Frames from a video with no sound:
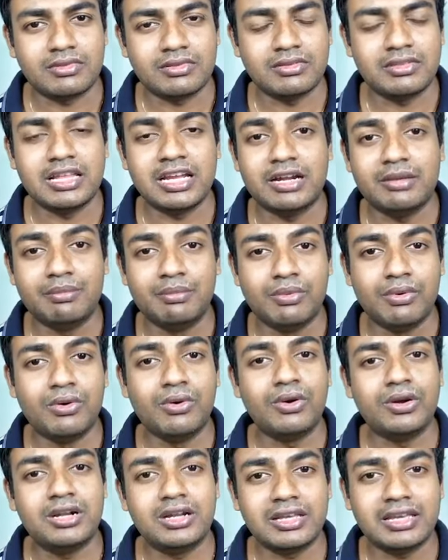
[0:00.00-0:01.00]
that
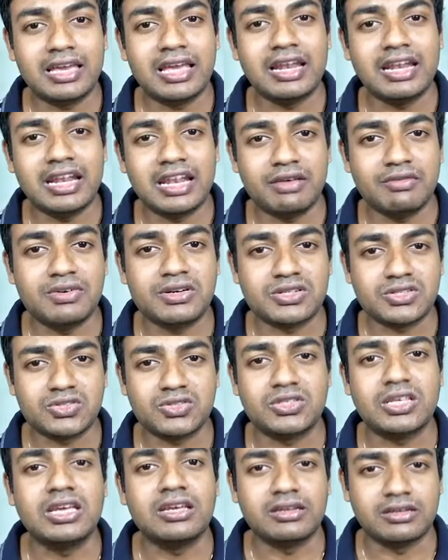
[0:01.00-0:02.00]
boat can never
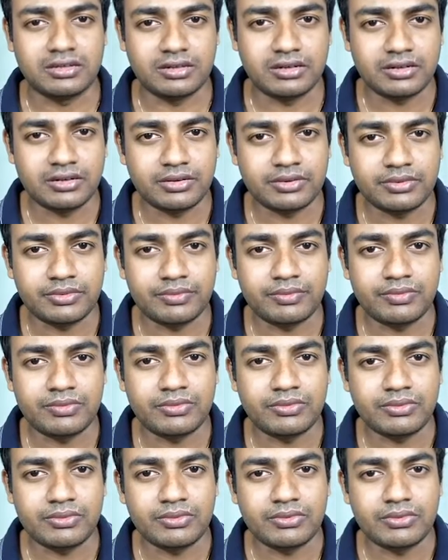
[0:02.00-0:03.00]
sink.
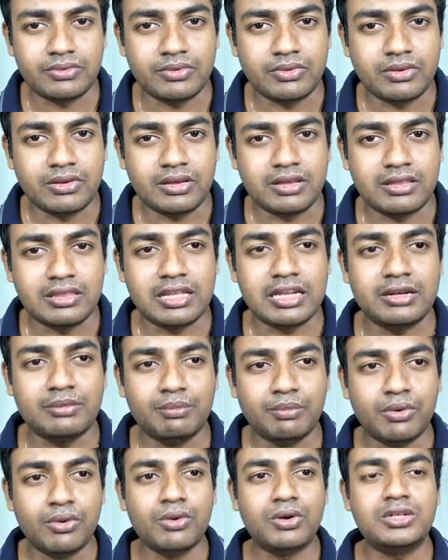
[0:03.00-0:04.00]
That
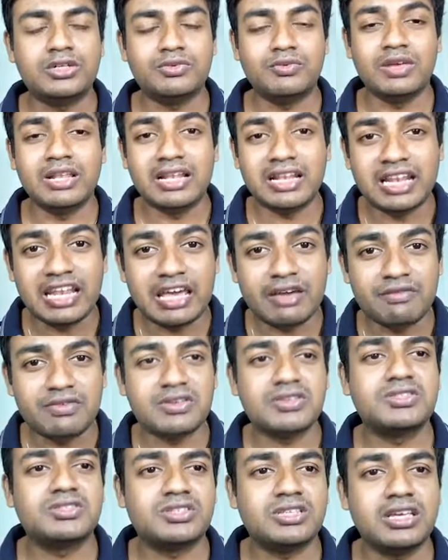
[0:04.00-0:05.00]
boat will never
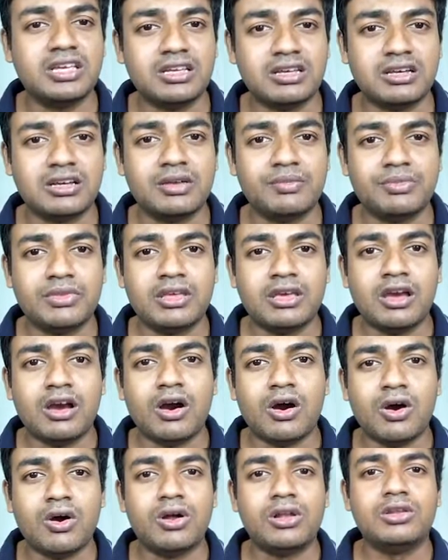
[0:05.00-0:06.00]
sink.
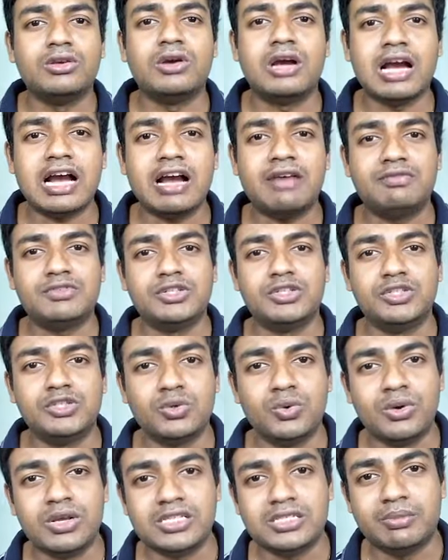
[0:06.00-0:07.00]
All you have to
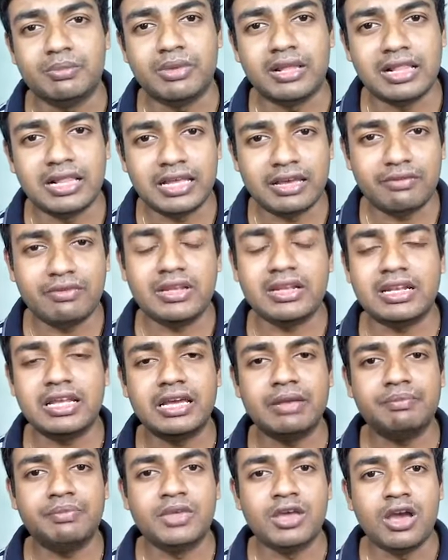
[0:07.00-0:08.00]
do is believe in
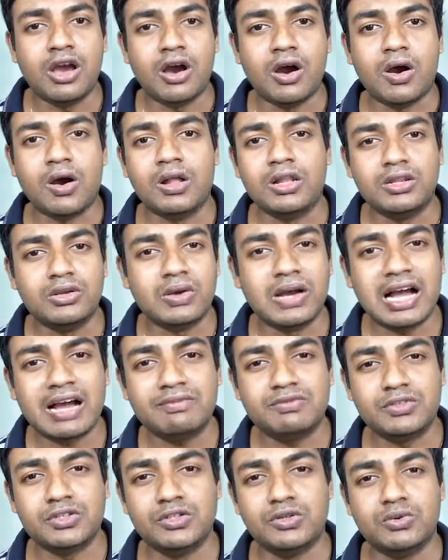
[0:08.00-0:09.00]
Him. All you
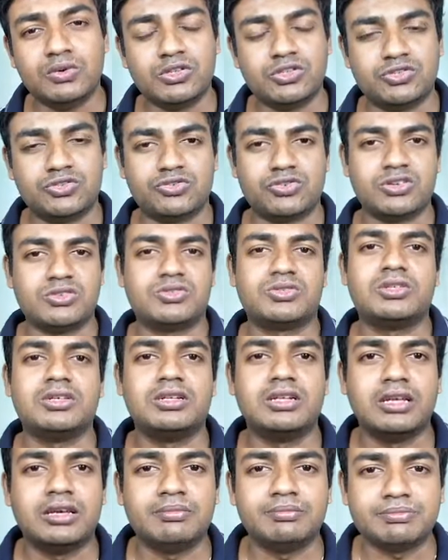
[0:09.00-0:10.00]
have to do is trust in
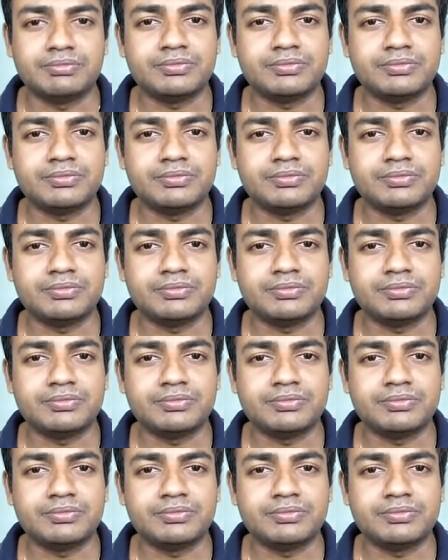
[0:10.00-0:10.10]
Him.